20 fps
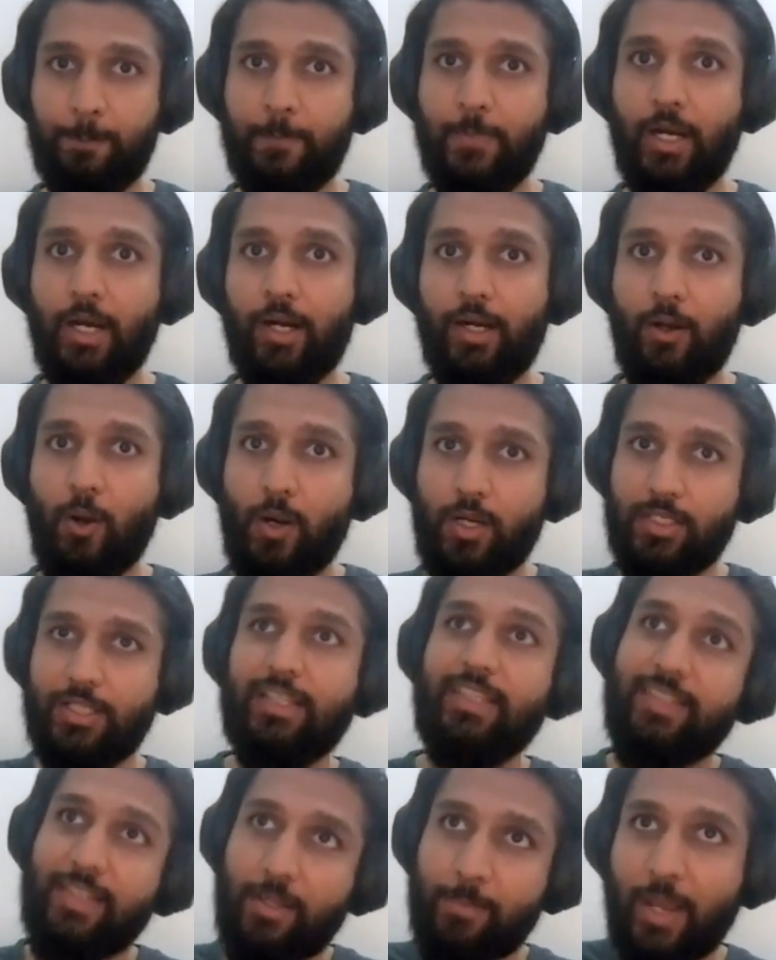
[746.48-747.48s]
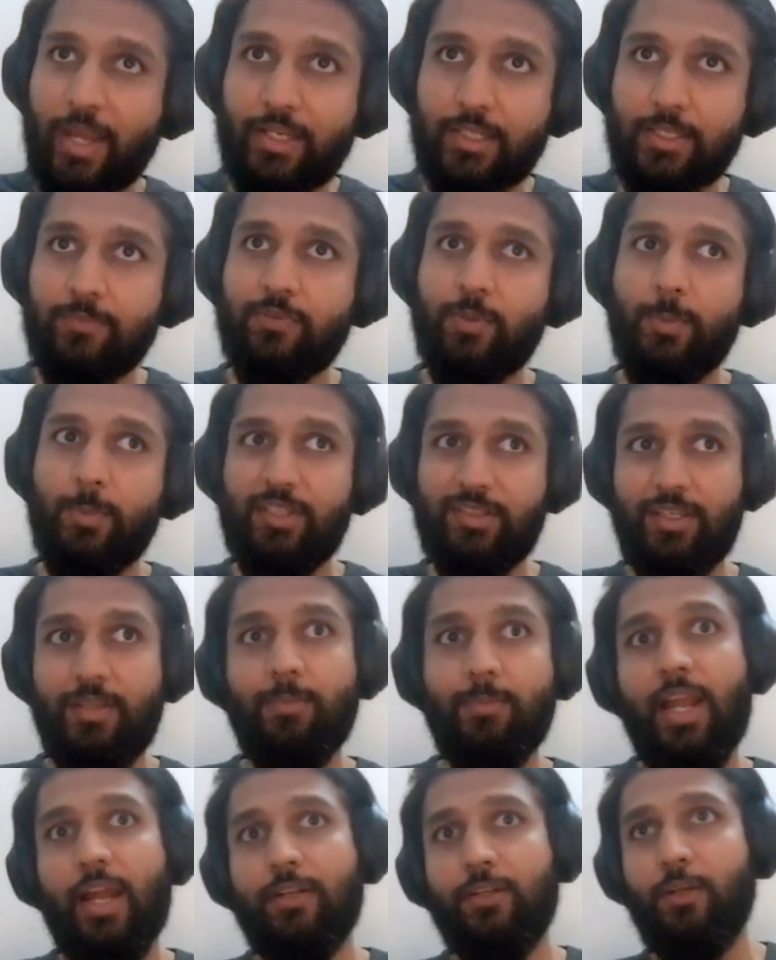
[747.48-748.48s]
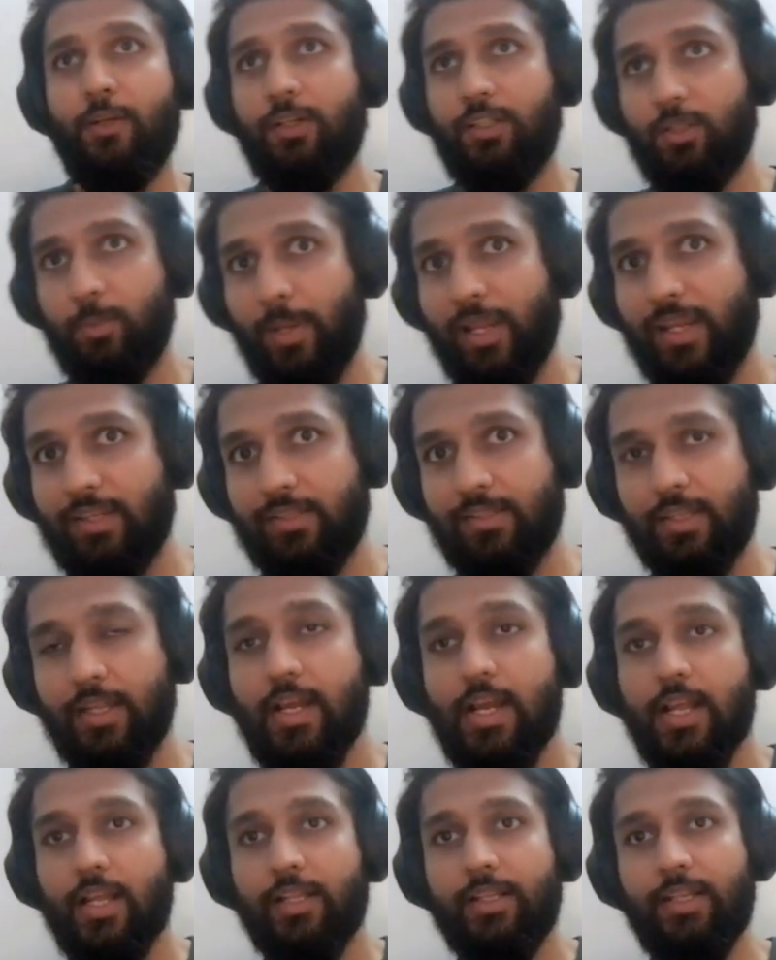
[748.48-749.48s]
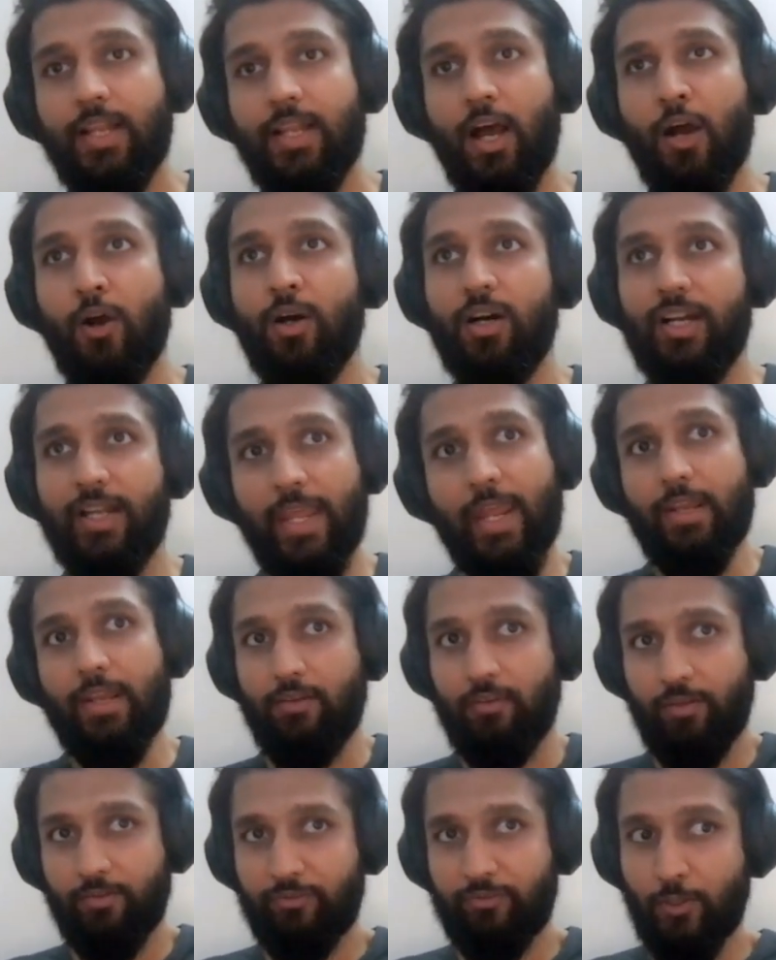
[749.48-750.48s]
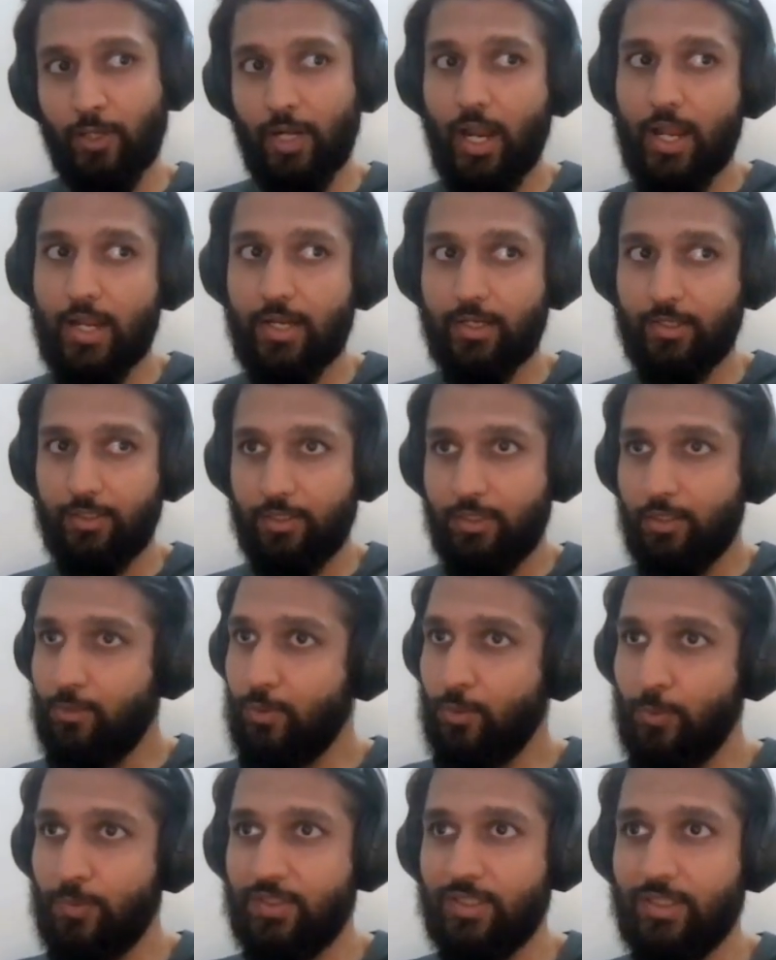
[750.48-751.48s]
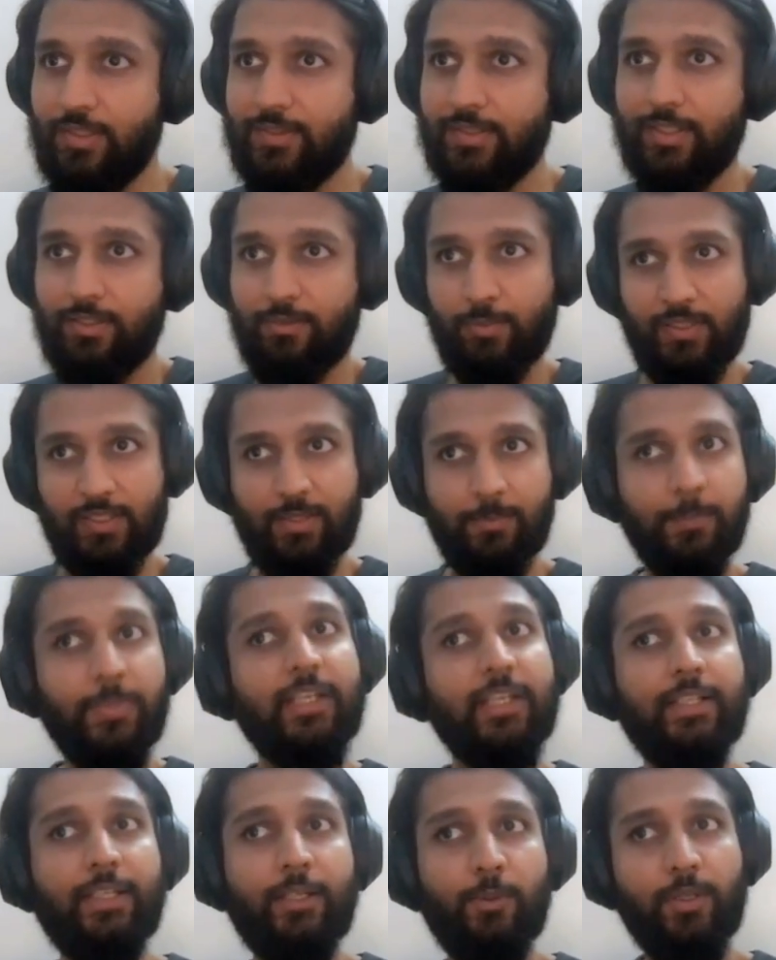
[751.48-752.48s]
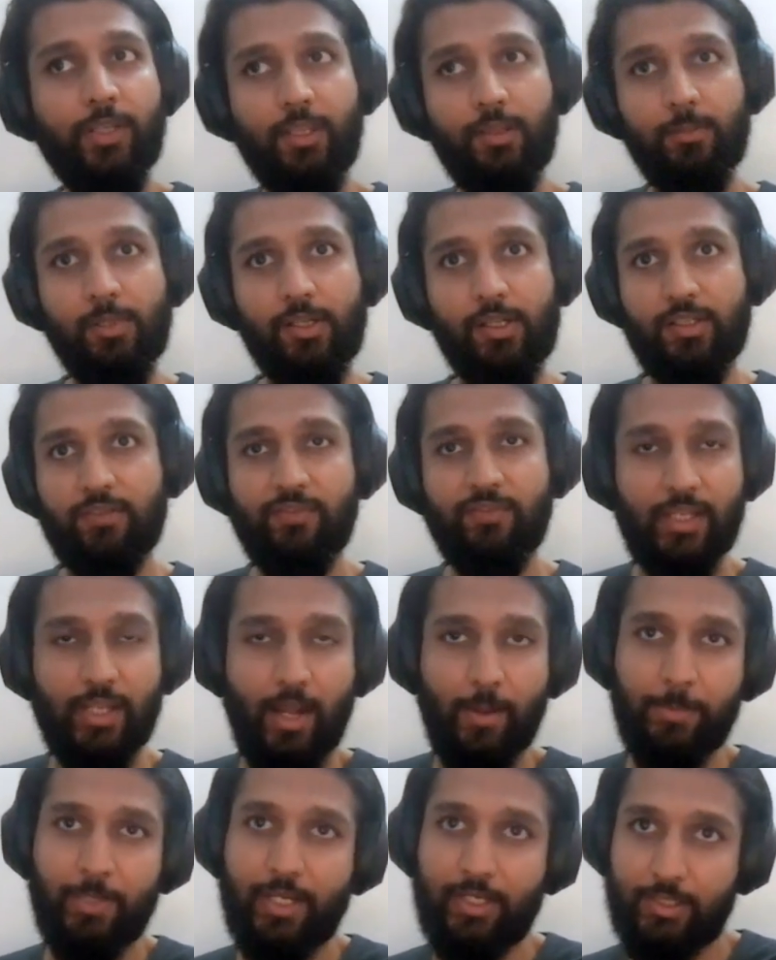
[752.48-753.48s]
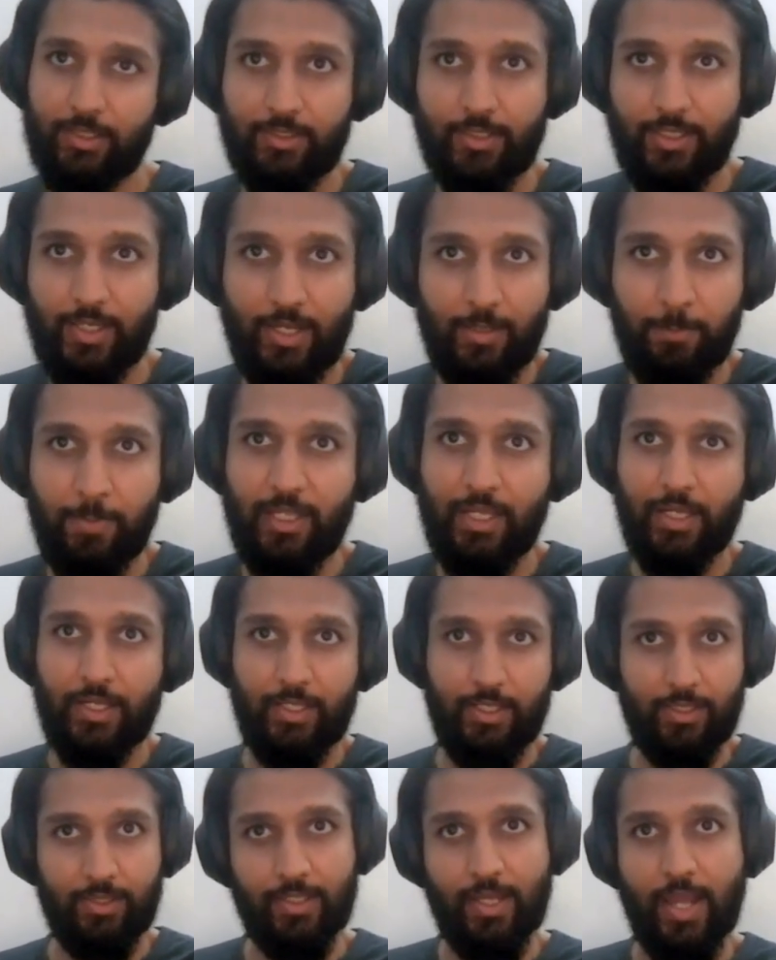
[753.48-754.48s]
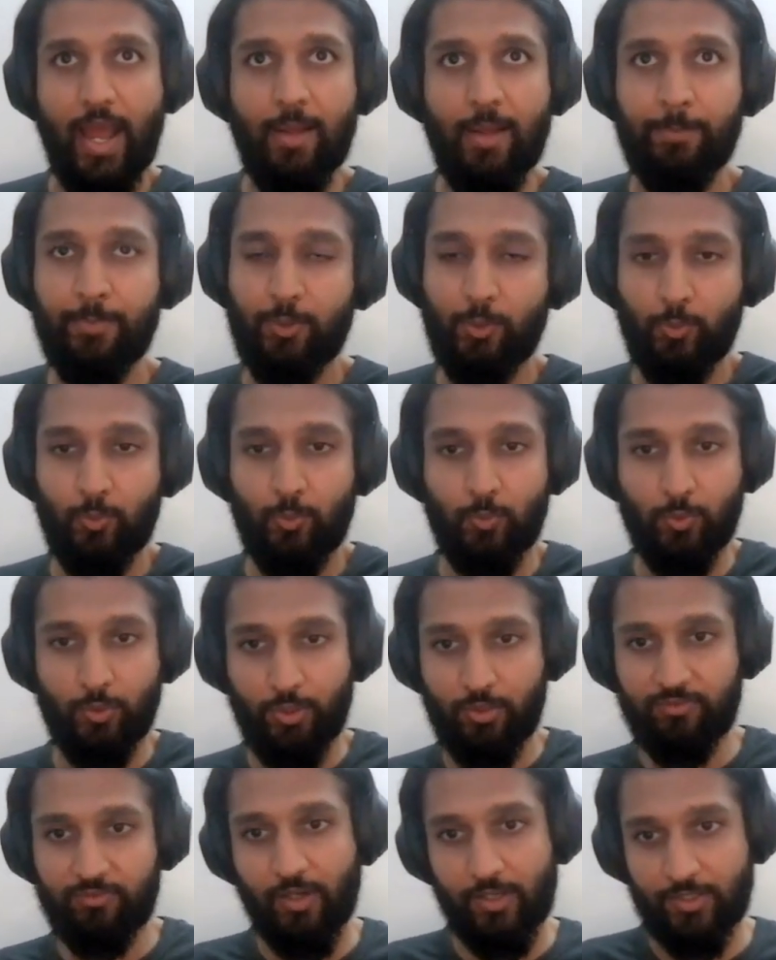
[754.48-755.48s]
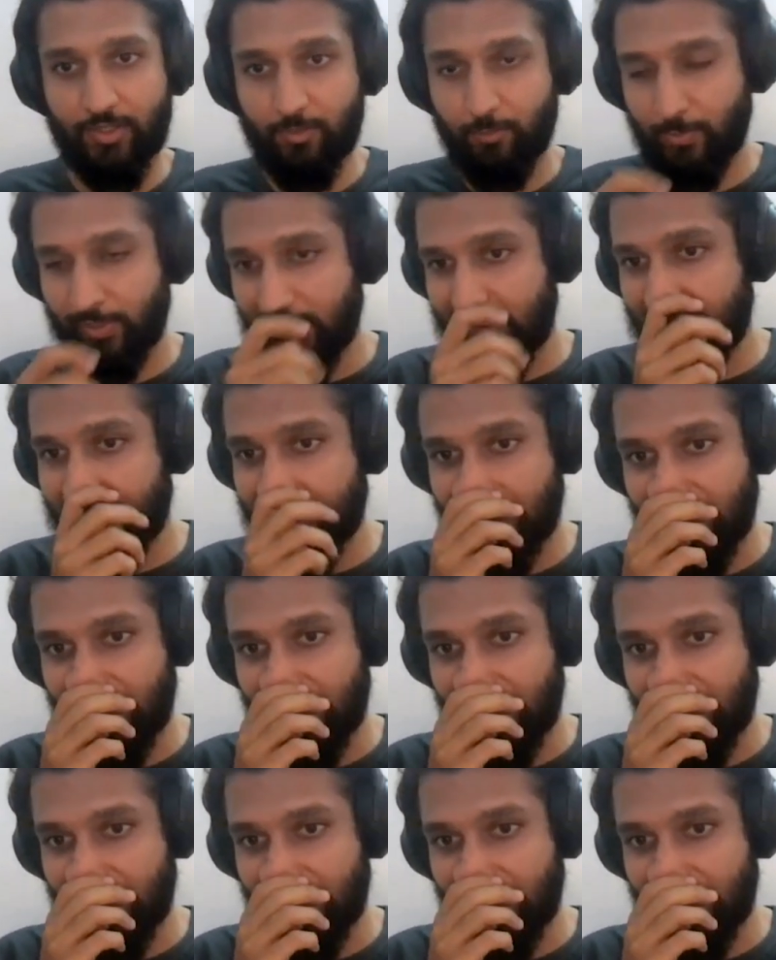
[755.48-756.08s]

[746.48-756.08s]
uh, order the same item from the same catalog twice. Now, again, for our new users, this was completely okay because we updated the API in the app to you know function with this.